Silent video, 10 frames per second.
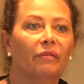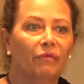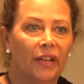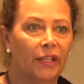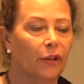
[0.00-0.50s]

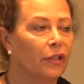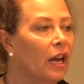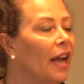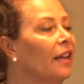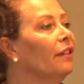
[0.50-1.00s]
fix their
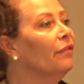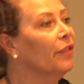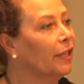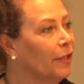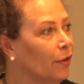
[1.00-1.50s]
diet,
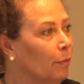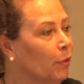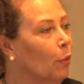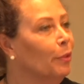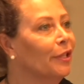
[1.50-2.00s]
fix their
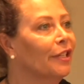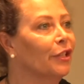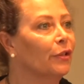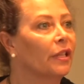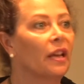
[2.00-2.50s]
absorption
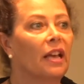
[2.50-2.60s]
issues,